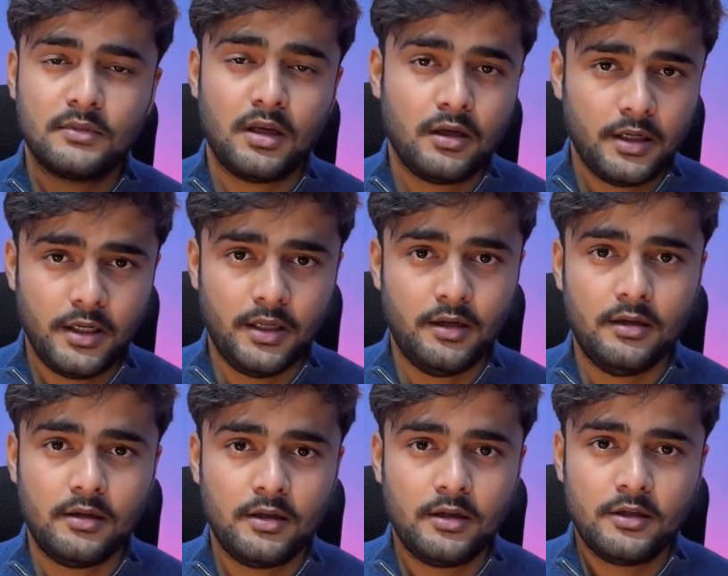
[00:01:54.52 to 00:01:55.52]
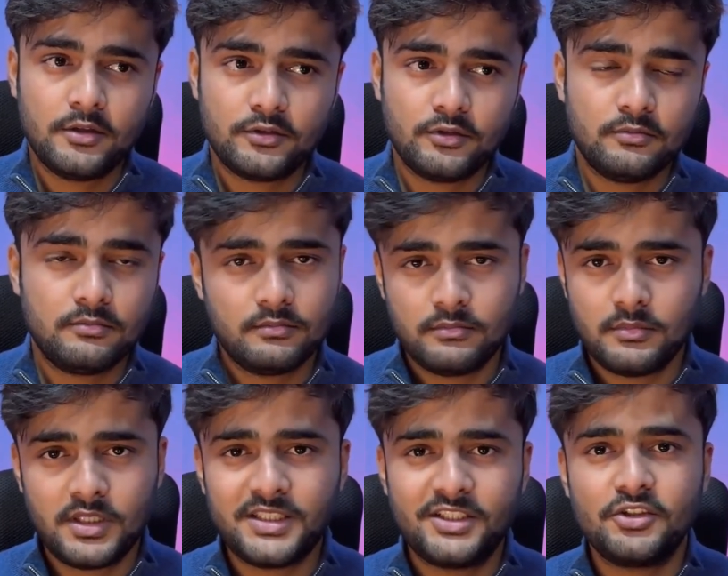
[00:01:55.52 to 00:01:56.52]
a hell. So
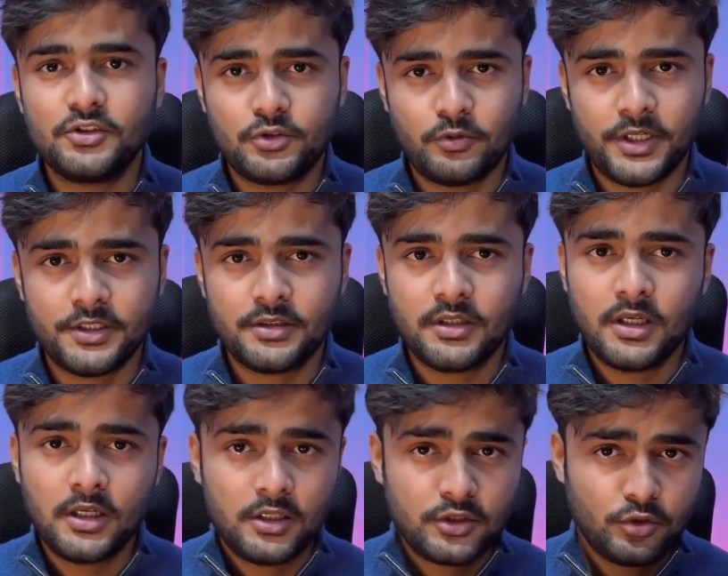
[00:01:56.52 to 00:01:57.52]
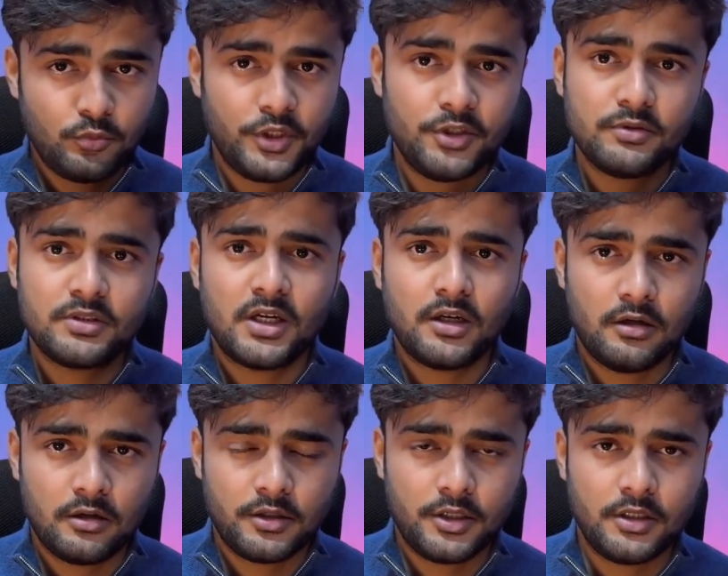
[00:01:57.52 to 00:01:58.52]
it's your choice. So when you start
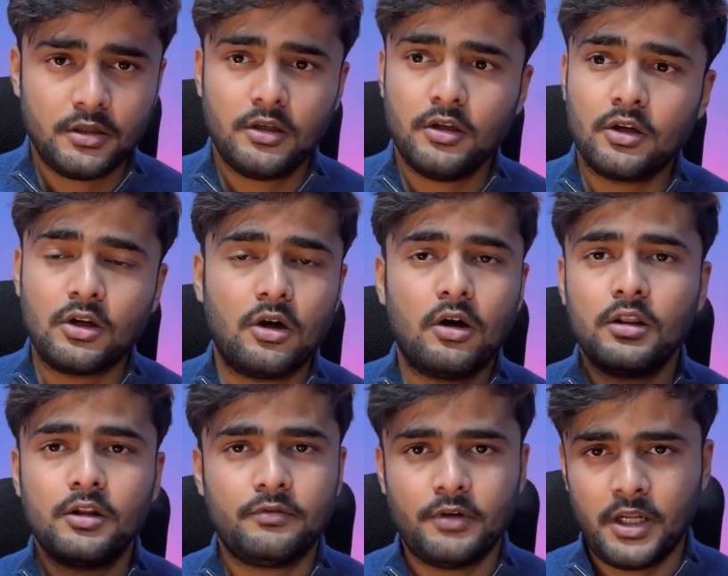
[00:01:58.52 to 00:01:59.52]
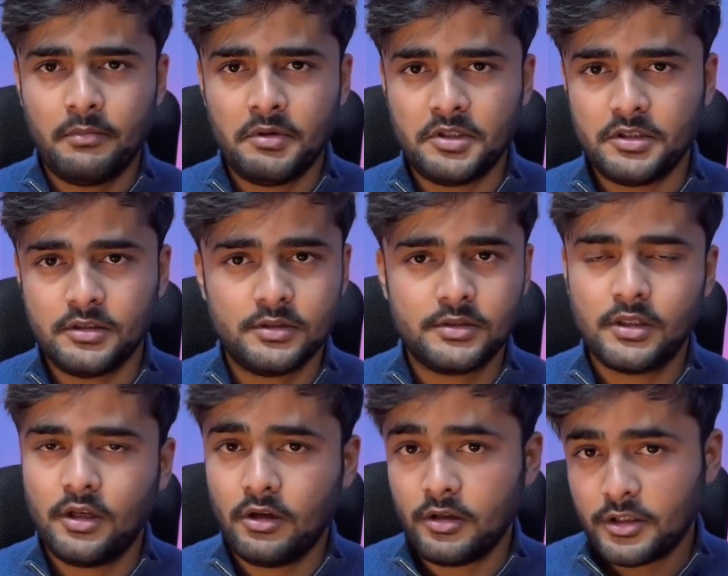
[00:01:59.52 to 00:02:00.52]
learning, learn all the fundamentals,
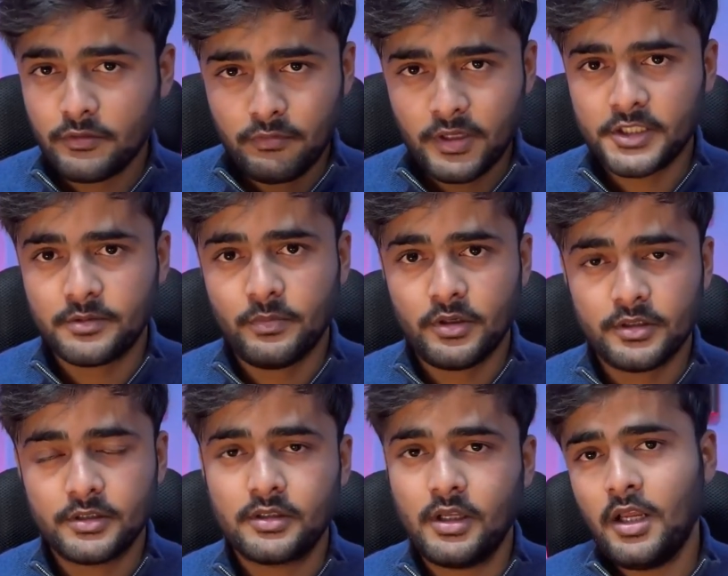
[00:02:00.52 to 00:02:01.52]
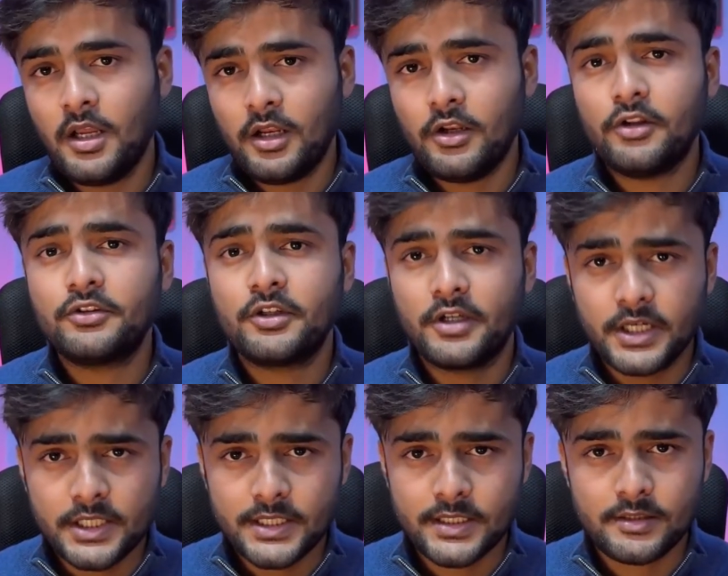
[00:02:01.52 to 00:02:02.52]
learn the flexbox, learn the
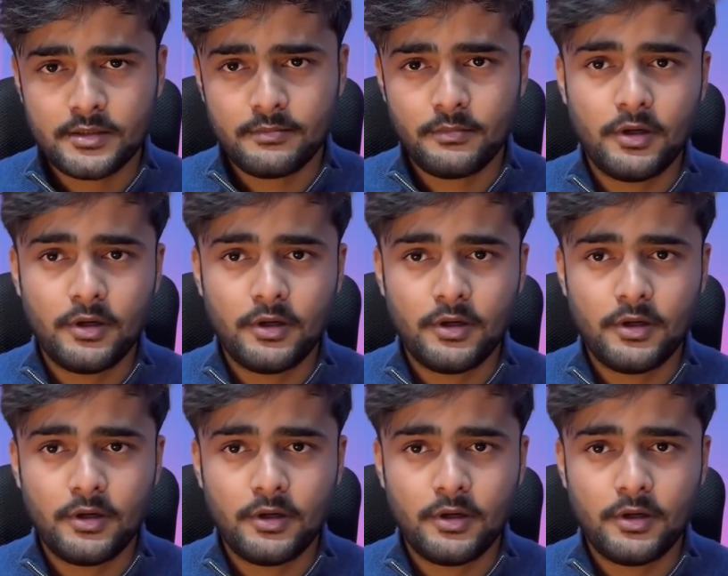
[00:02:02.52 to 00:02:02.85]
grid system,